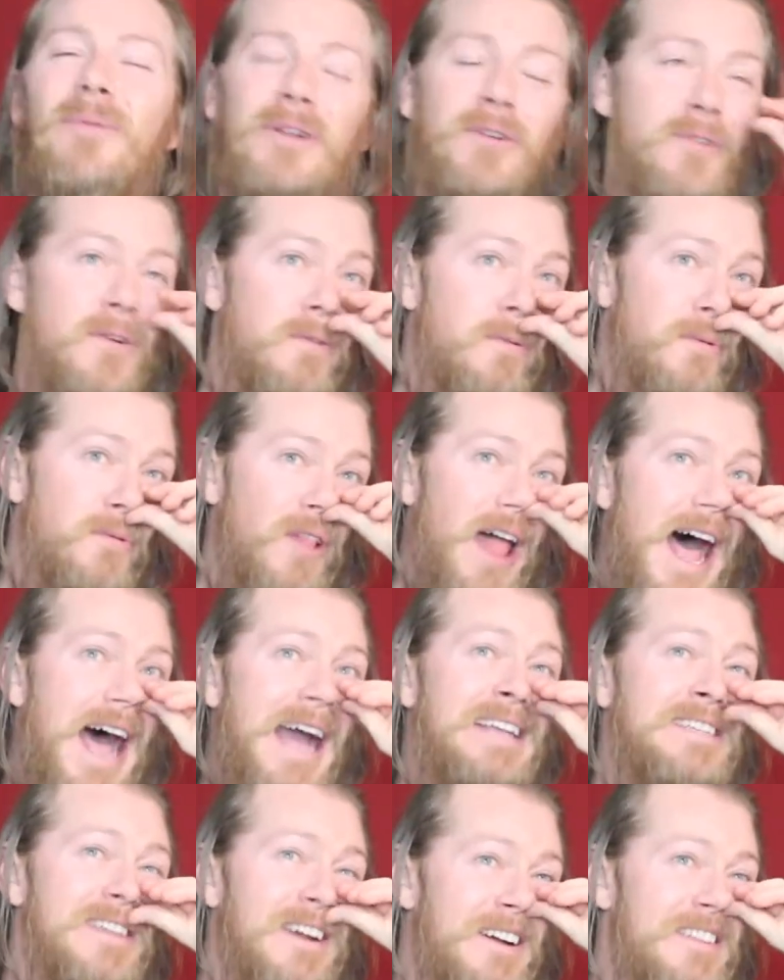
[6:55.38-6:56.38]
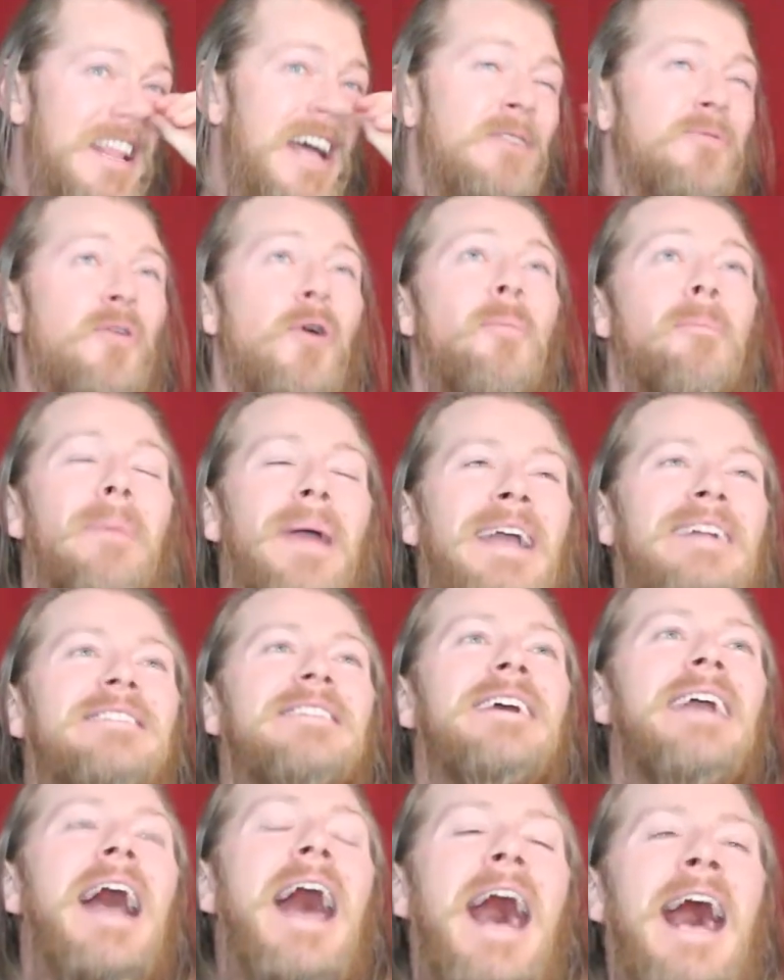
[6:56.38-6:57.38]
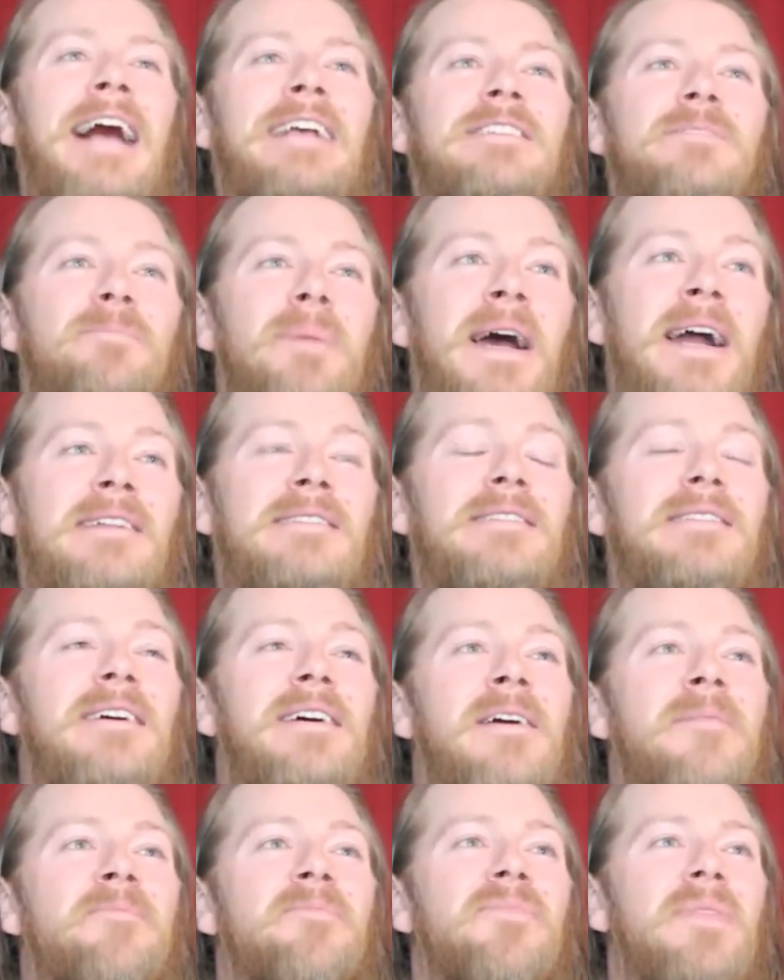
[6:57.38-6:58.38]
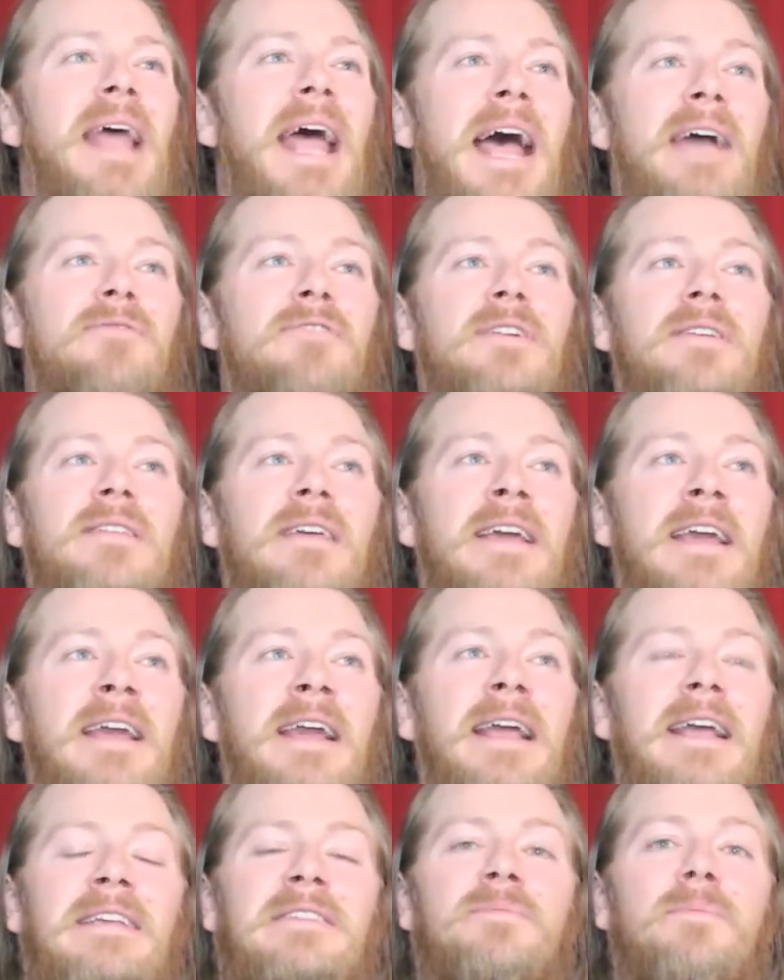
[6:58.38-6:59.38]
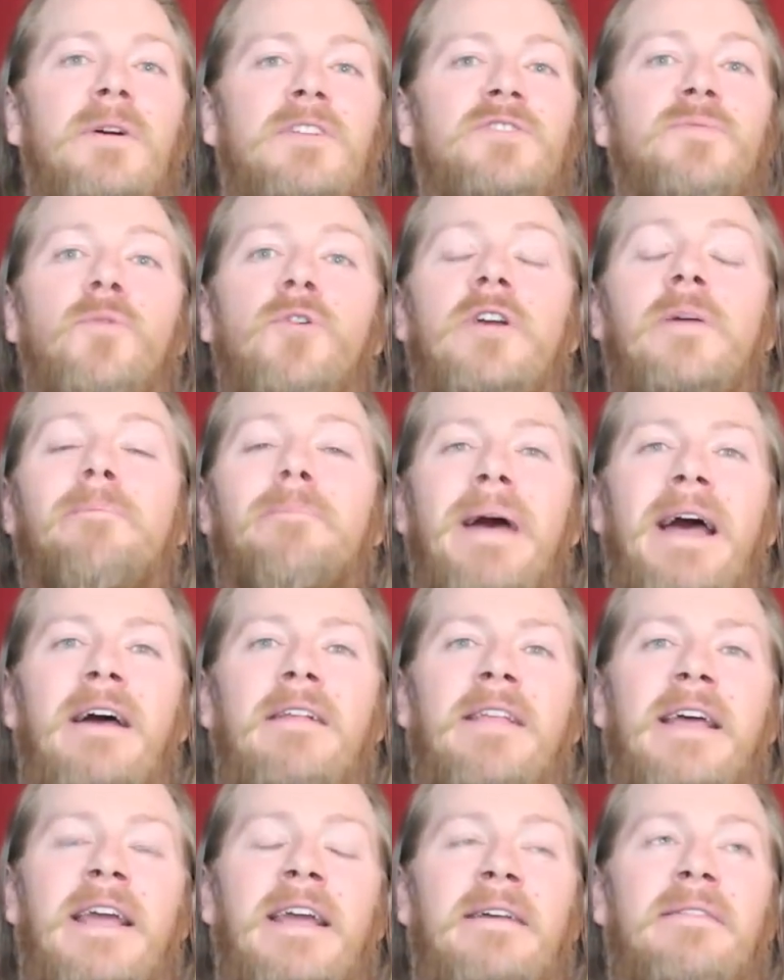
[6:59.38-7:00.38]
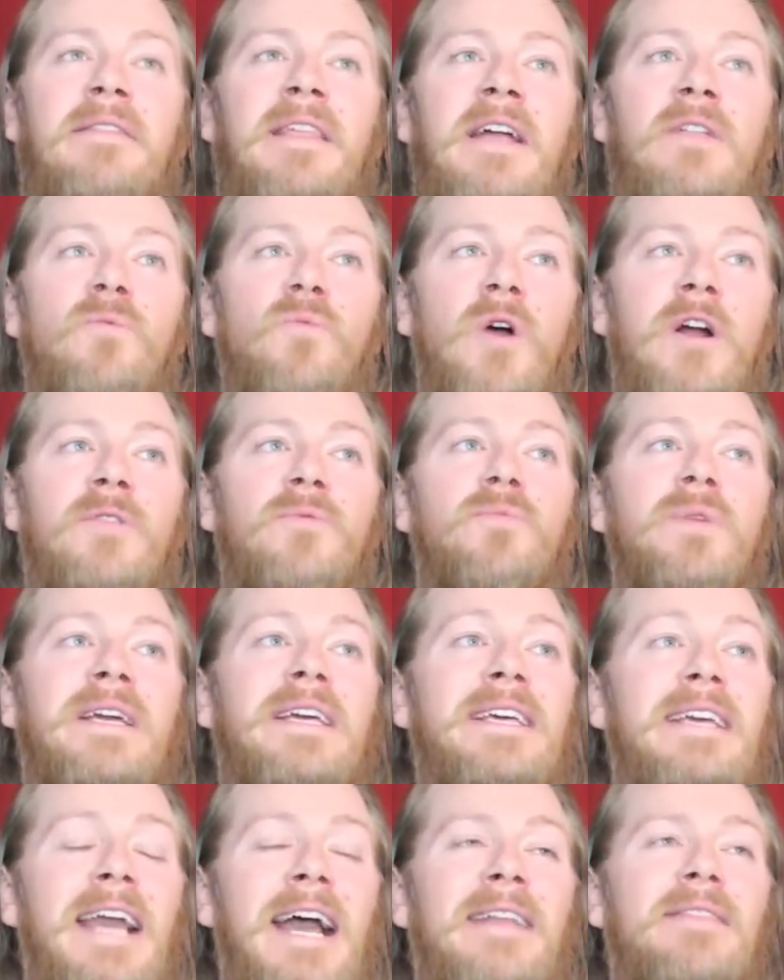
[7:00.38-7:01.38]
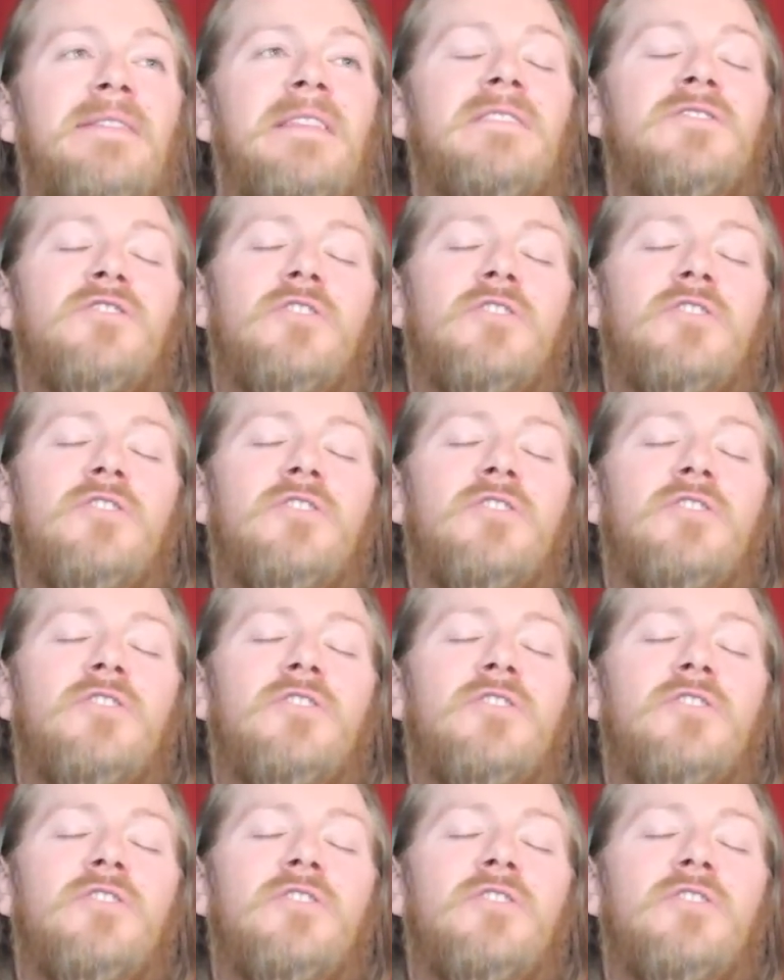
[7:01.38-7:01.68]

when it relies on that romantic aspect everything is much more compelling than when we get the